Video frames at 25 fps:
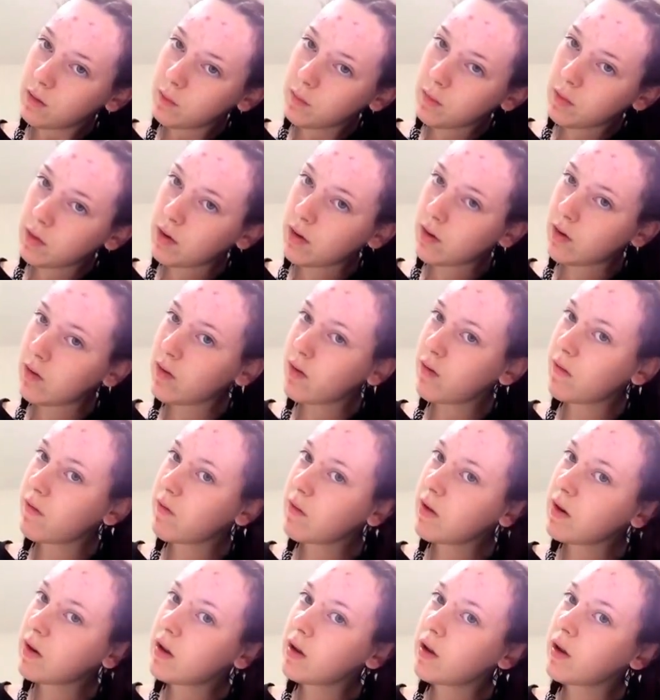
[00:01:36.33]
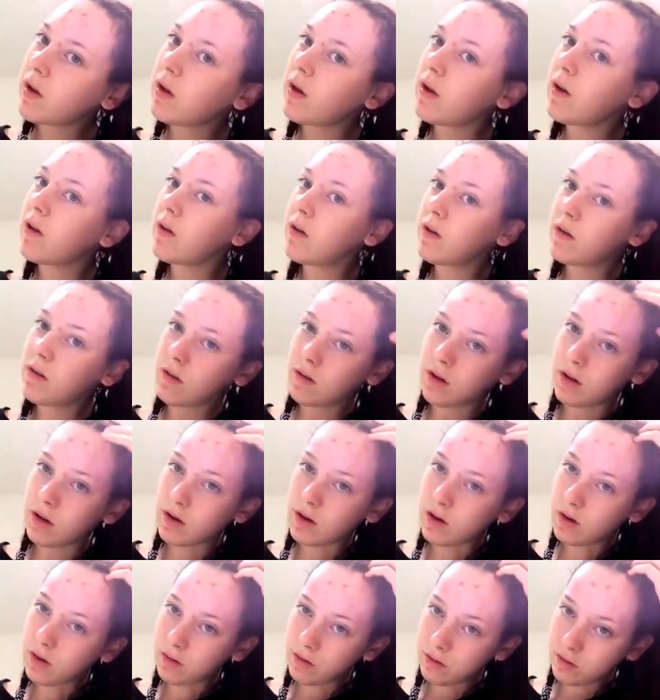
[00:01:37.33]
below this video
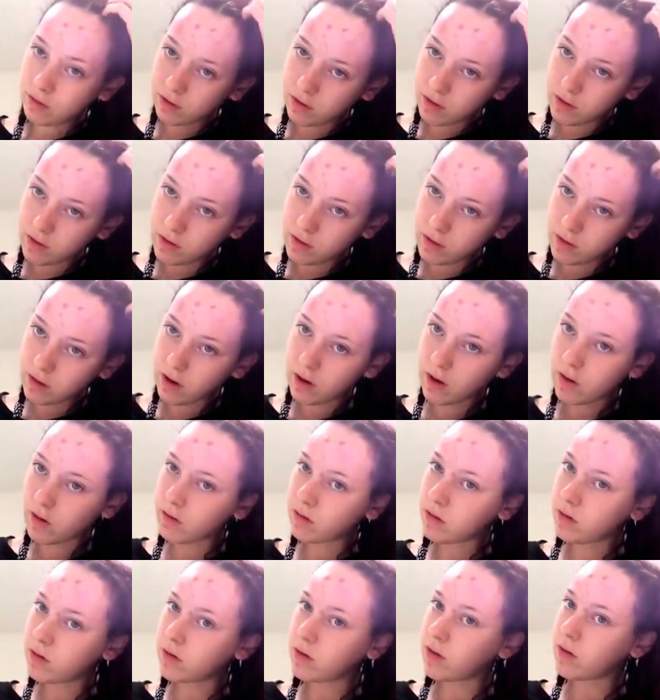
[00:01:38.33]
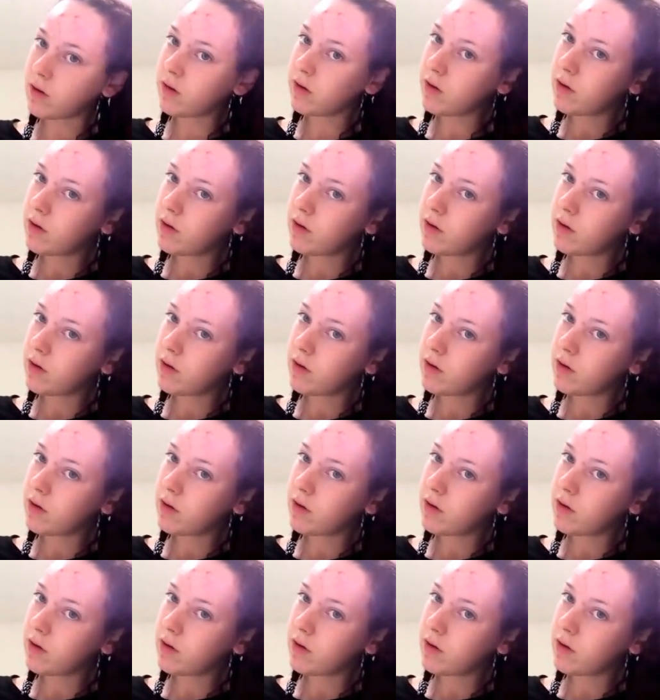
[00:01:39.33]
and I'll show you how to